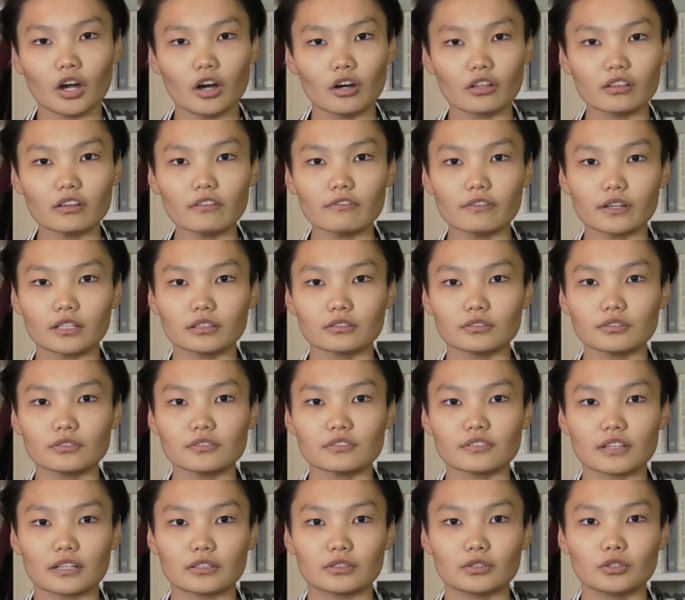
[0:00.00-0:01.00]
Other
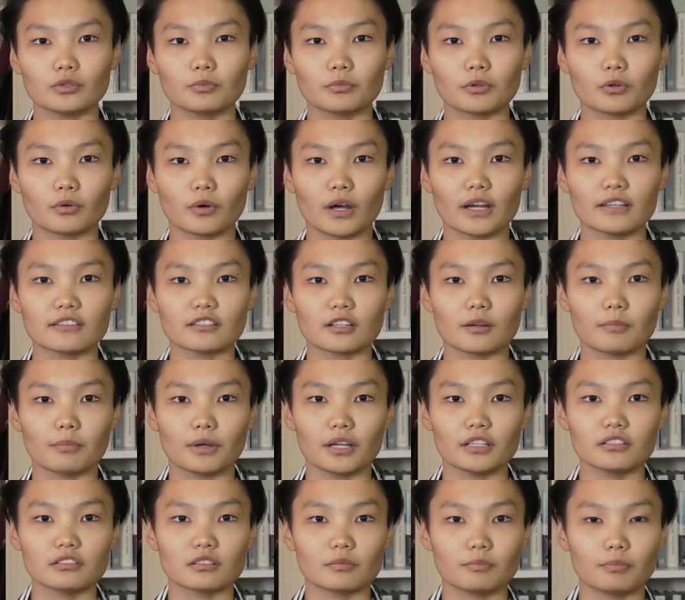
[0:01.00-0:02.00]
values that human rights are
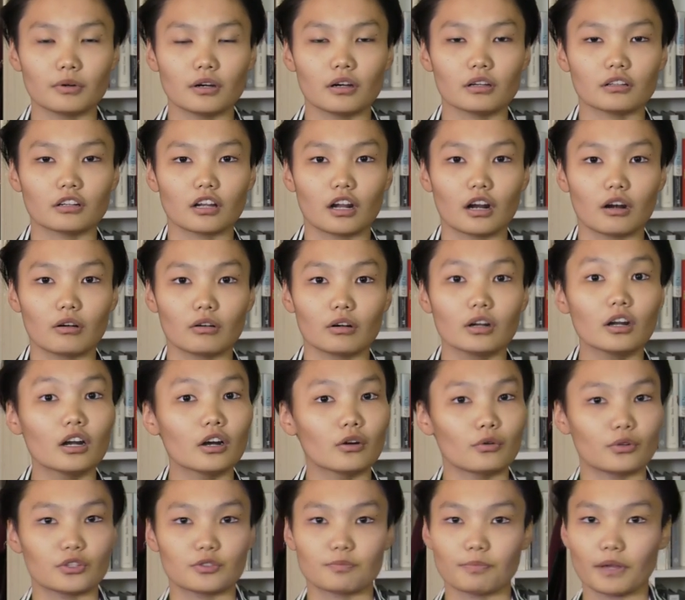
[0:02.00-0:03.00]
based upon are
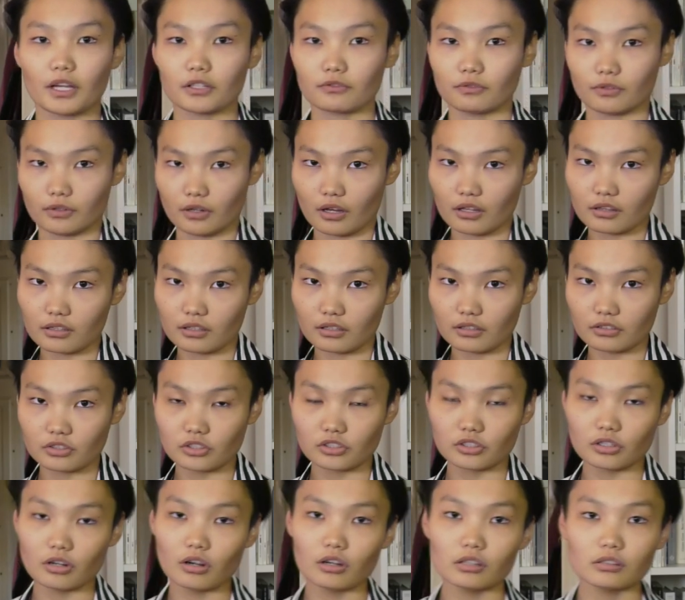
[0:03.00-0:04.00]
respect for others,
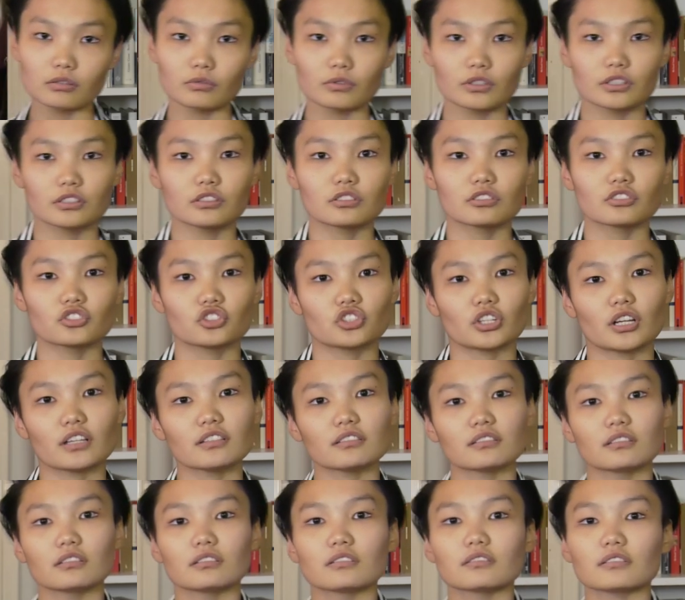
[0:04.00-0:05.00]
tolerance,
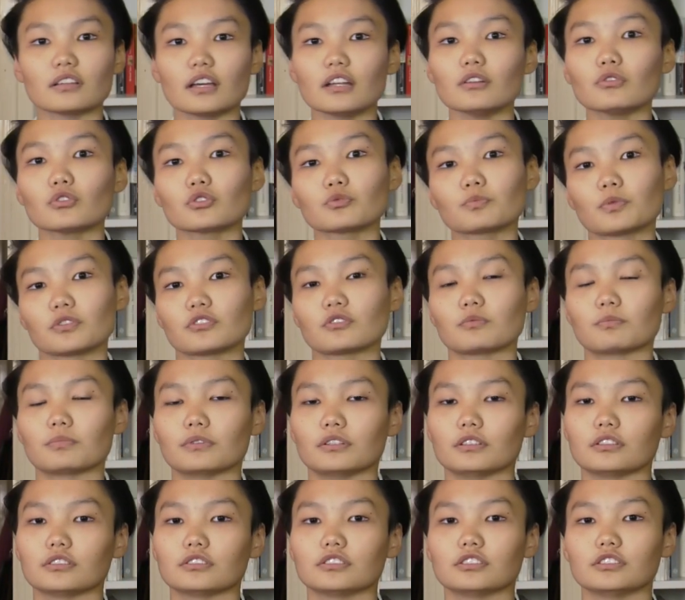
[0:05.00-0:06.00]
justice, and
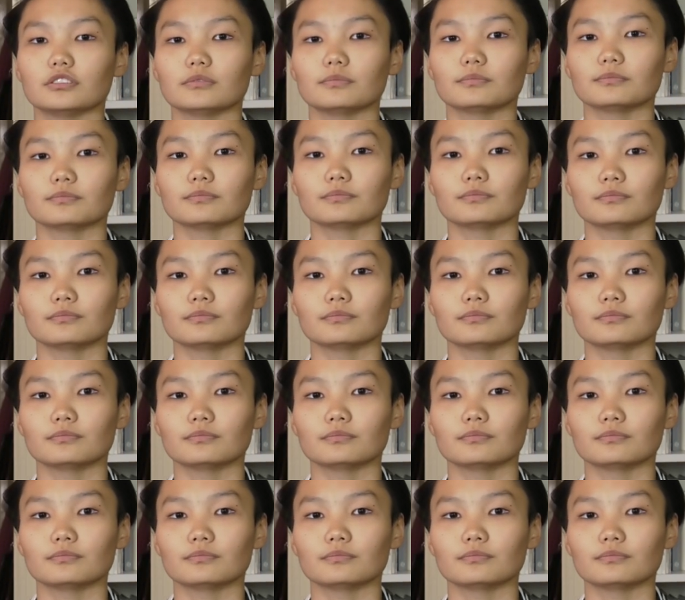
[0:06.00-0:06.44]
responsibility.